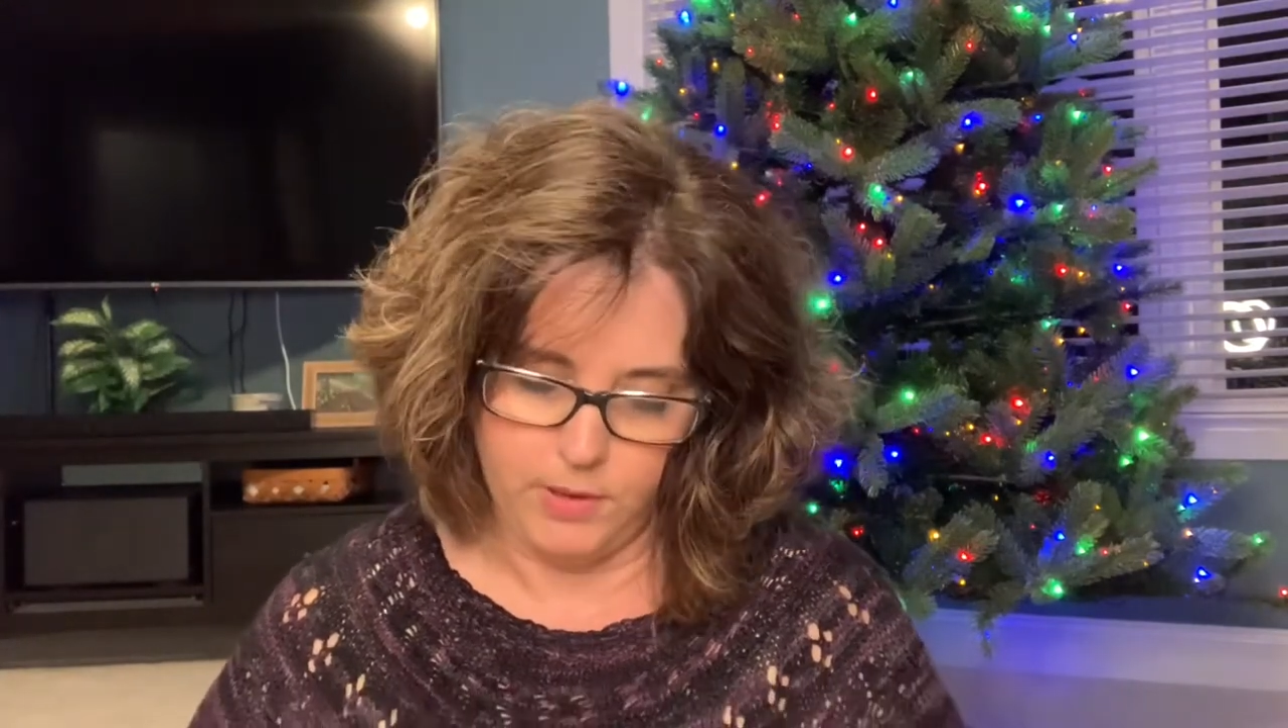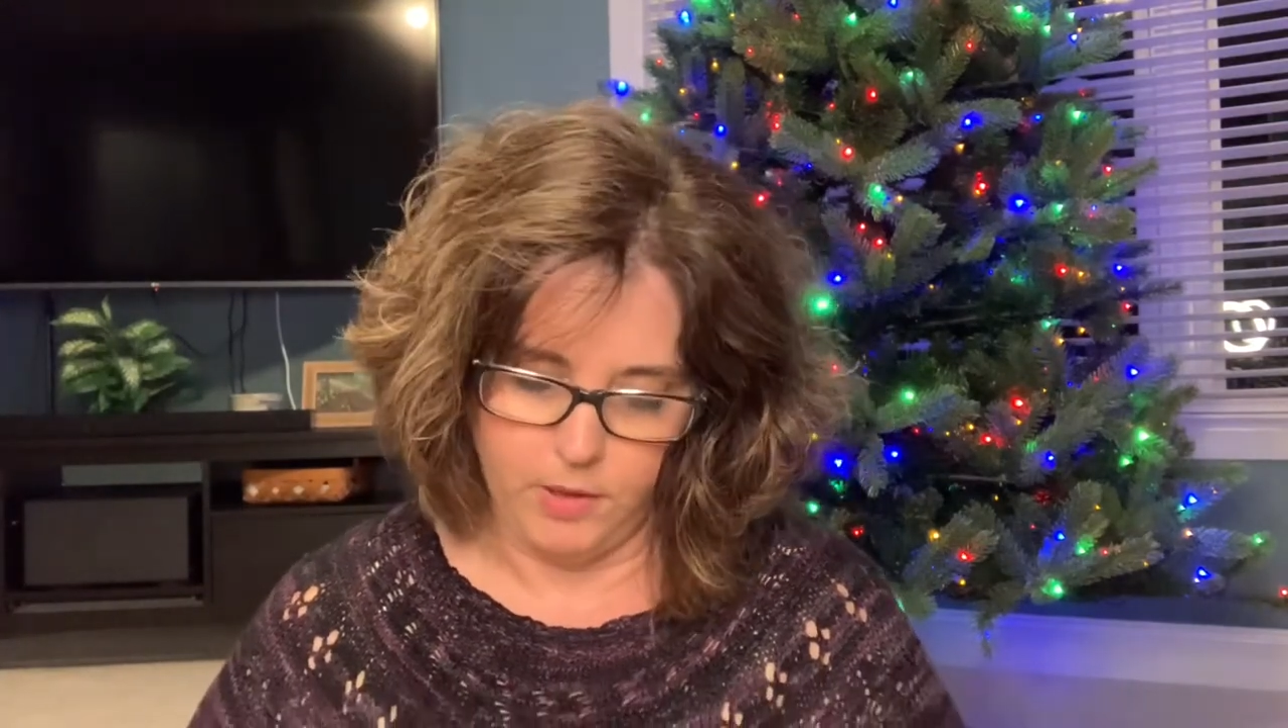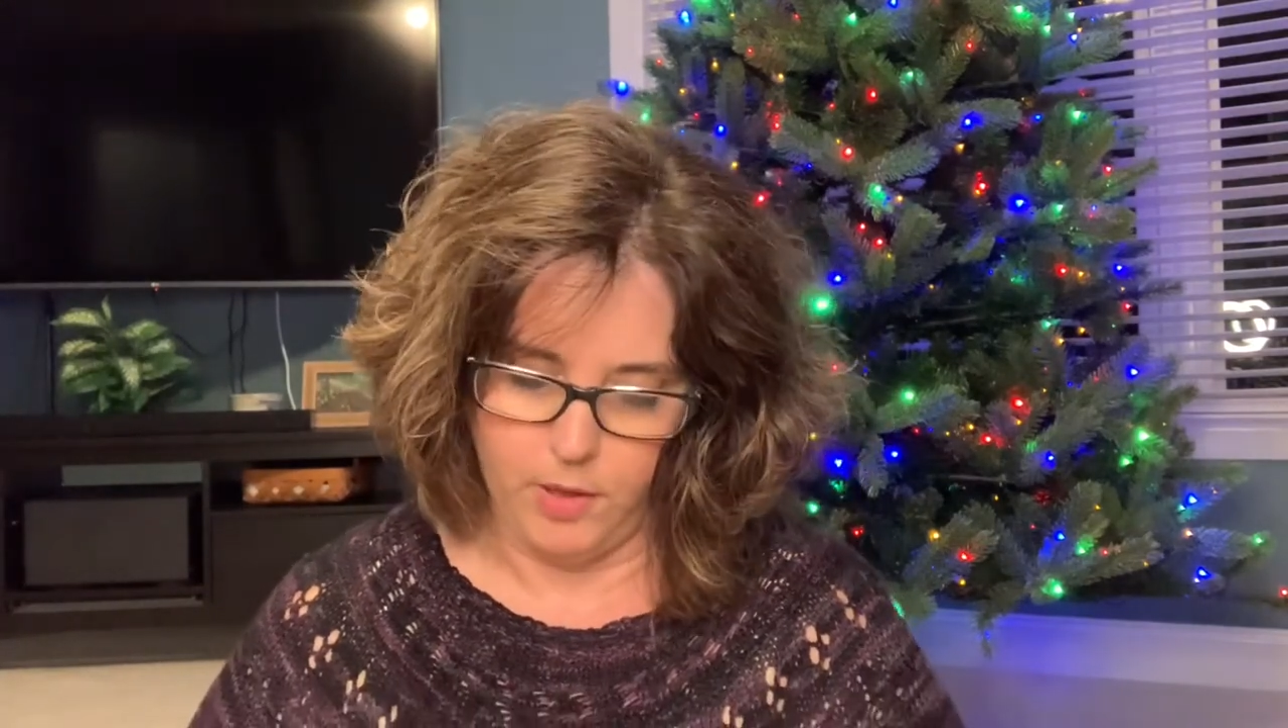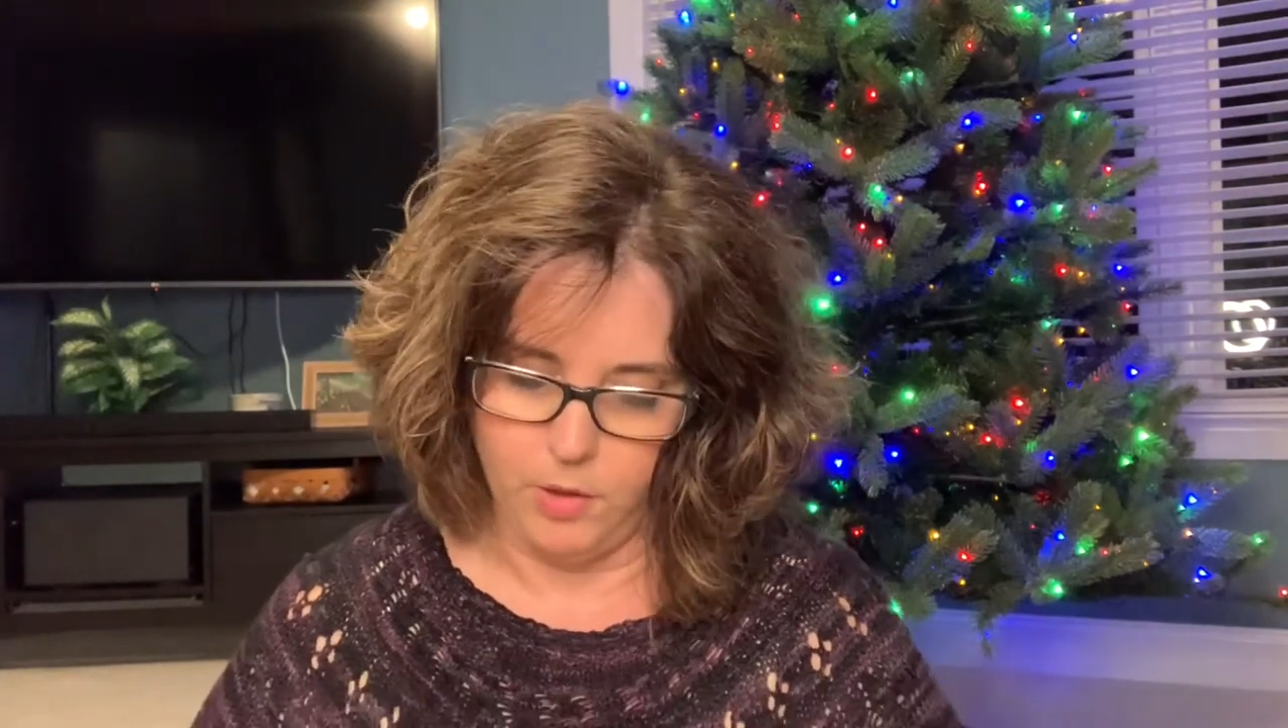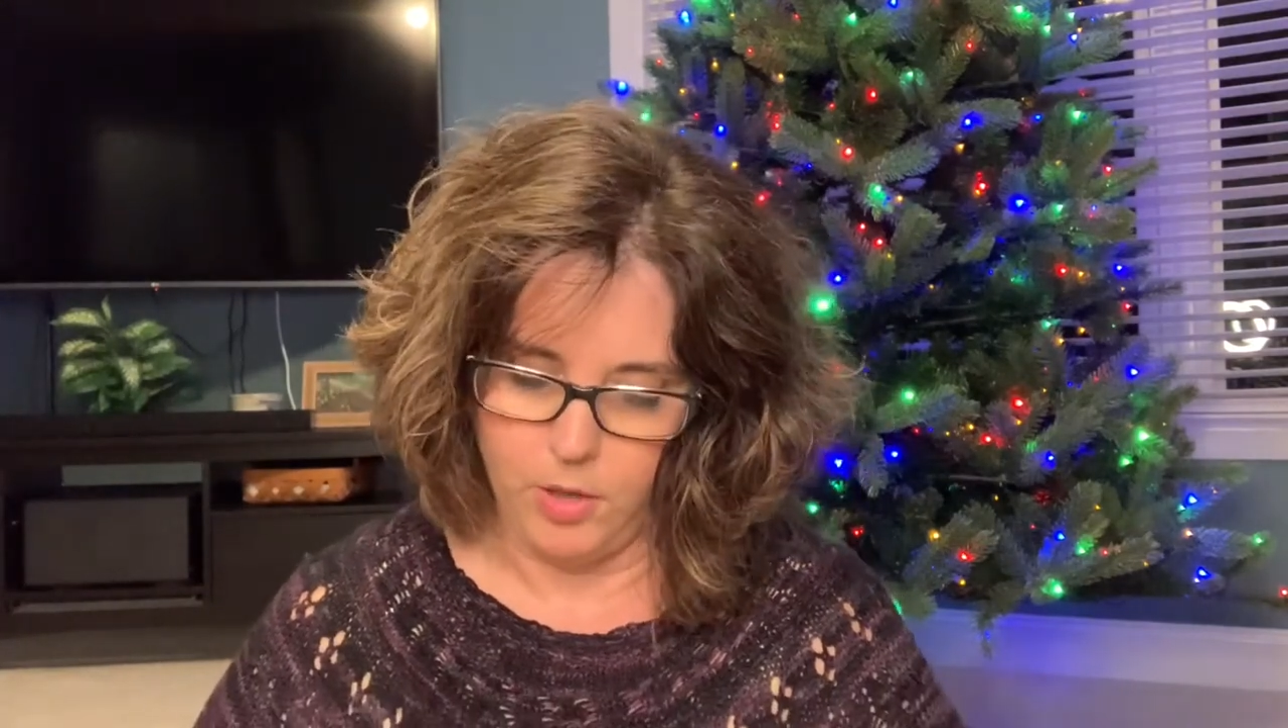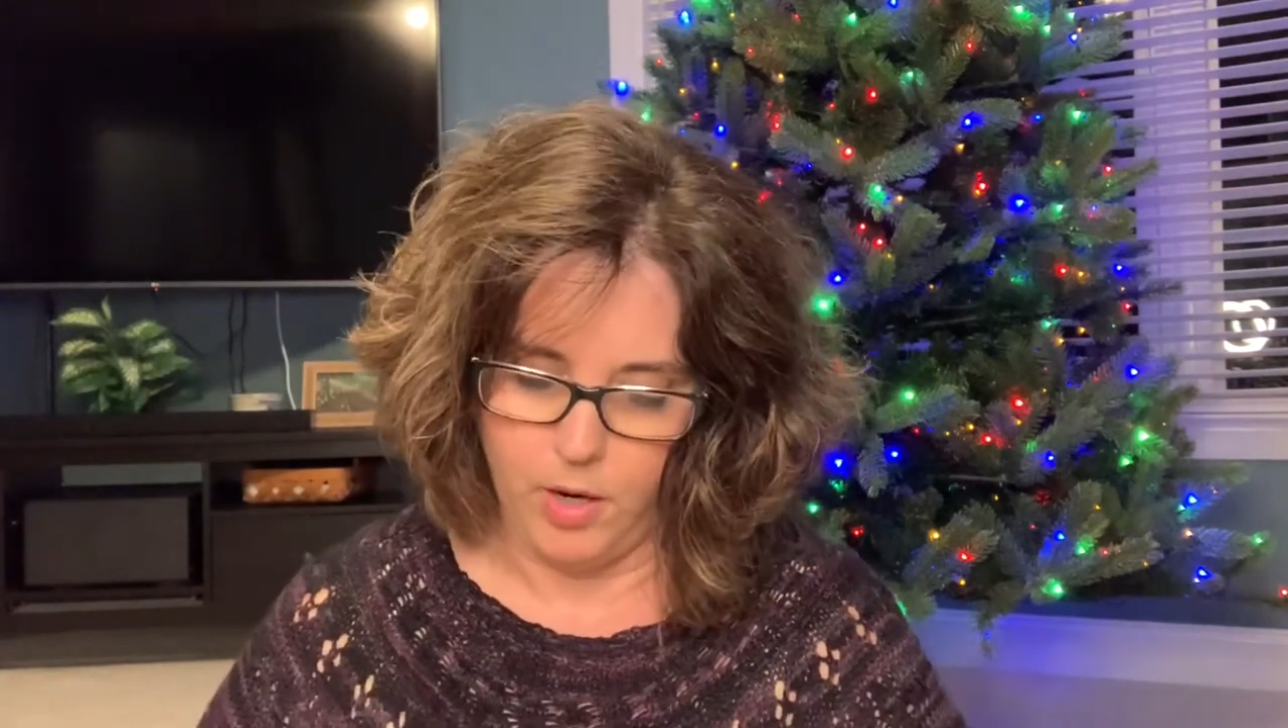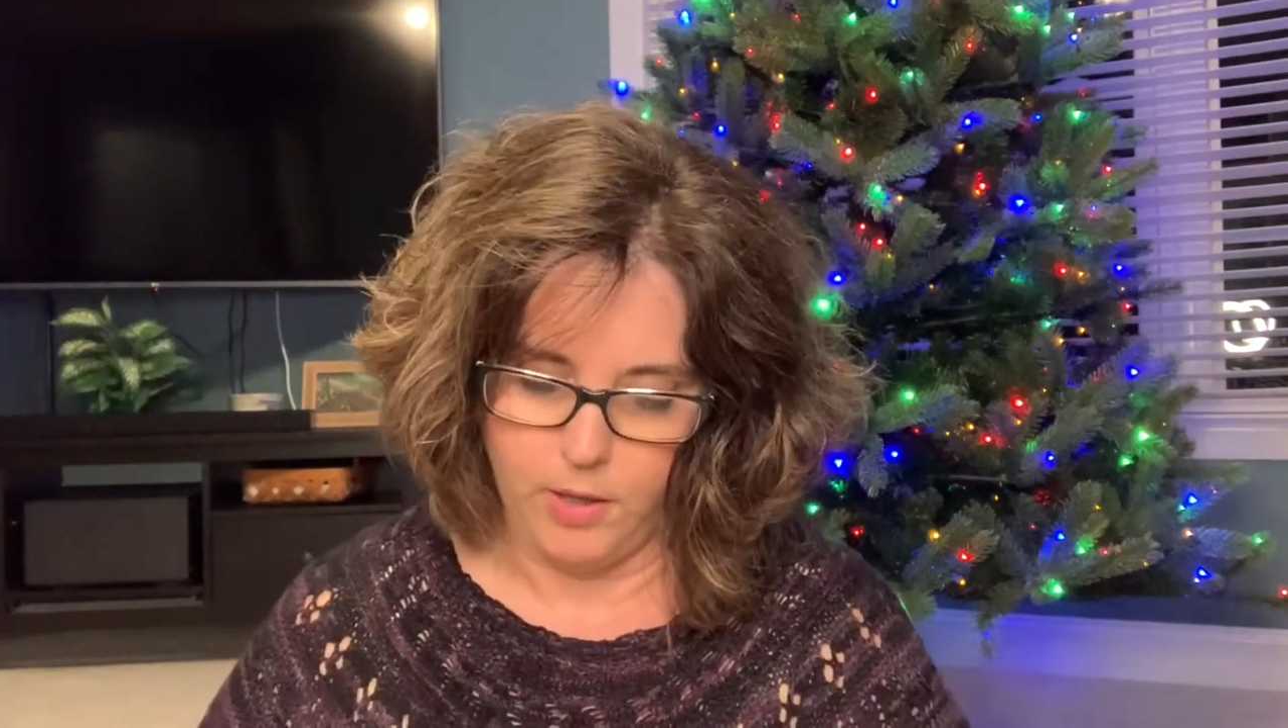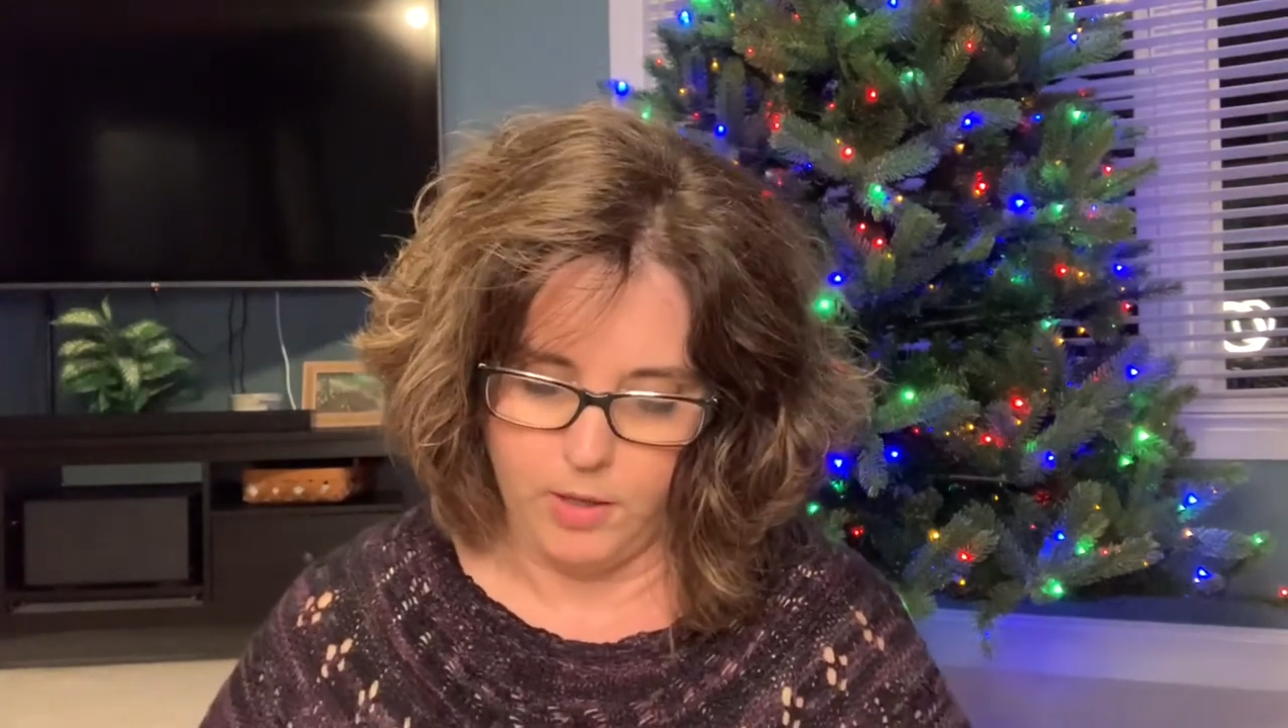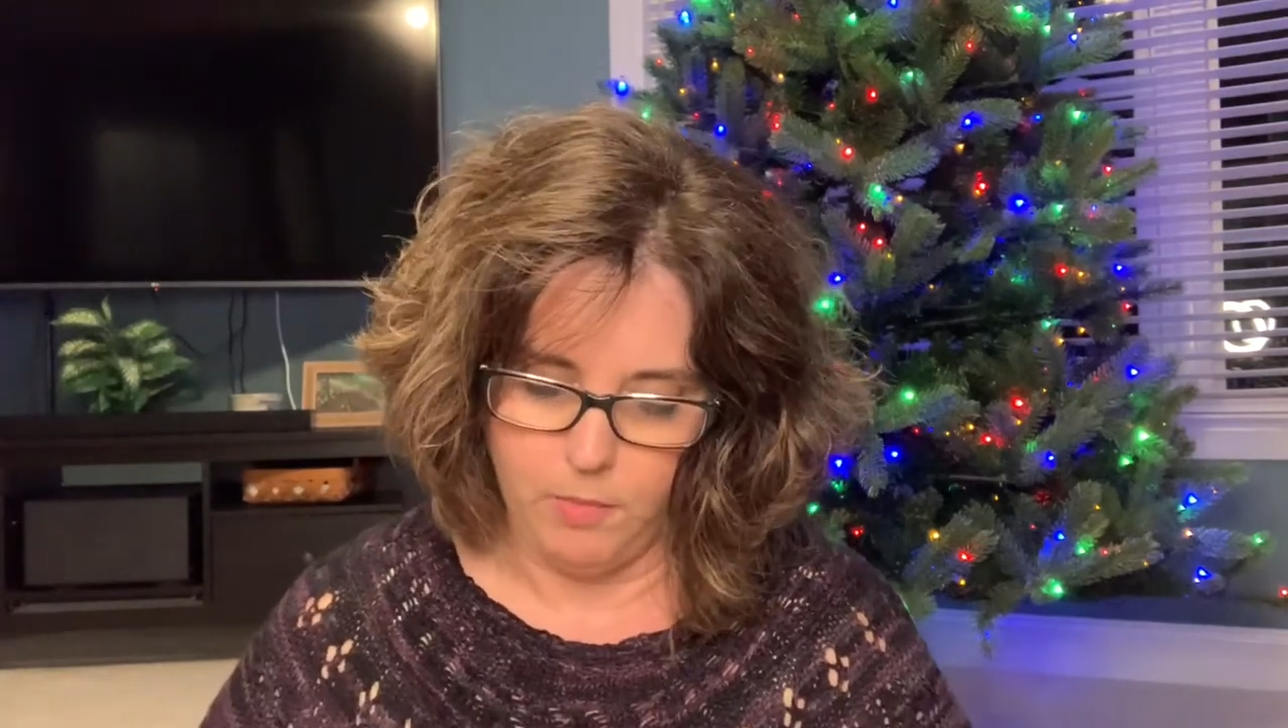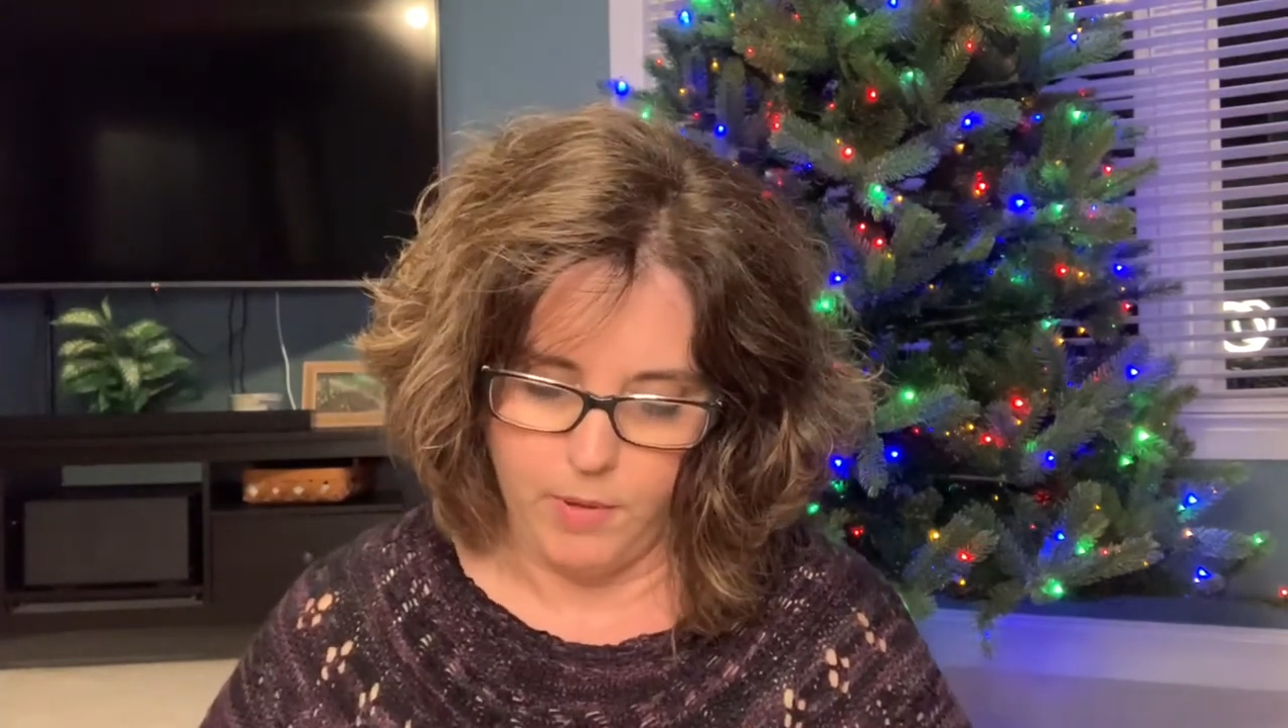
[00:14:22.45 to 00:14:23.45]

the letter talking